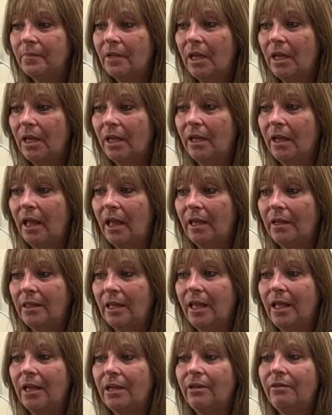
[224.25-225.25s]

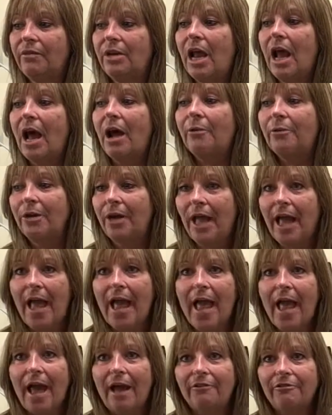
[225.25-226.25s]
the end of an 1.5
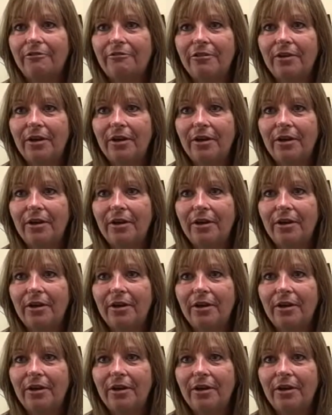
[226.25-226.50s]
hours,